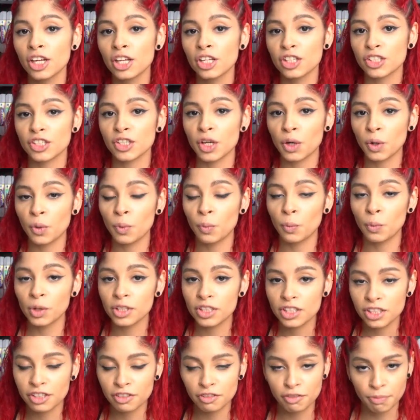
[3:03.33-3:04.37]
So
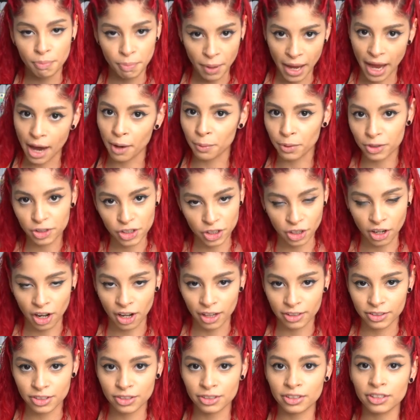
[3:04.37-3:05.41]
once you've powered your
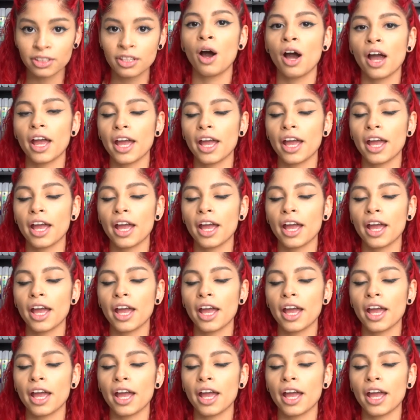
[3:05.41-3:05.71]
console